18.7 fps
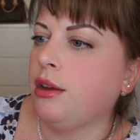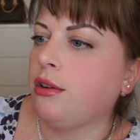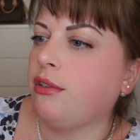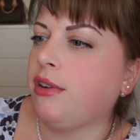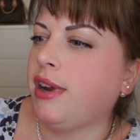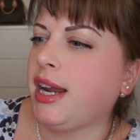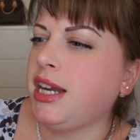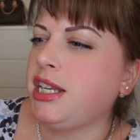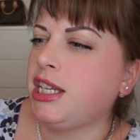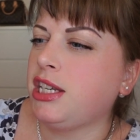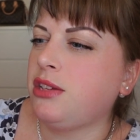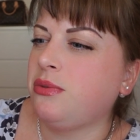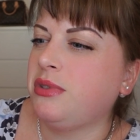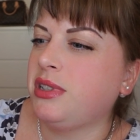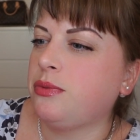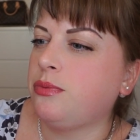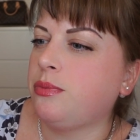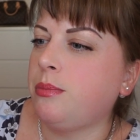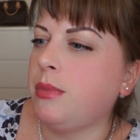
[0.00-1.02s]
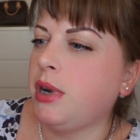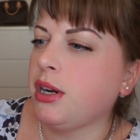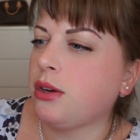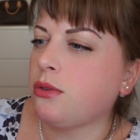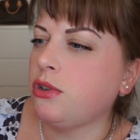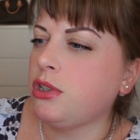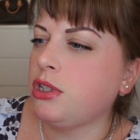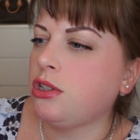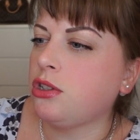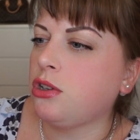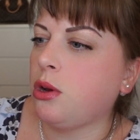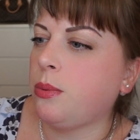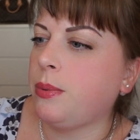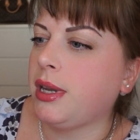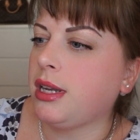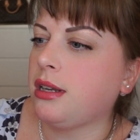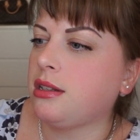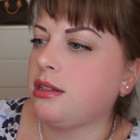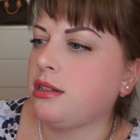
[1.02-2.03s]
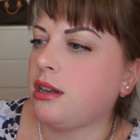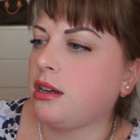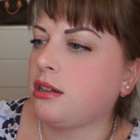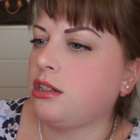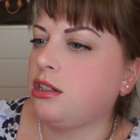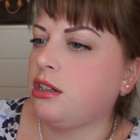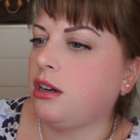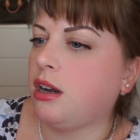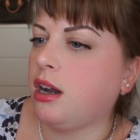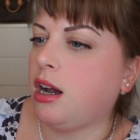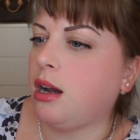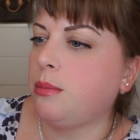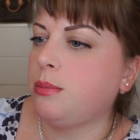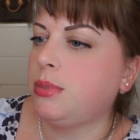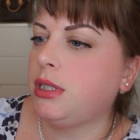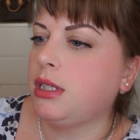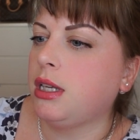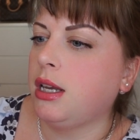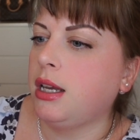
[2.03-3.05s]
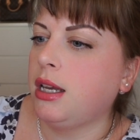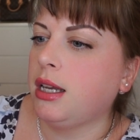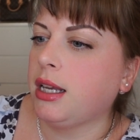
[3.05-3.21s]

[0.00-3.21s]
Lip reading: created with microscopic suction cups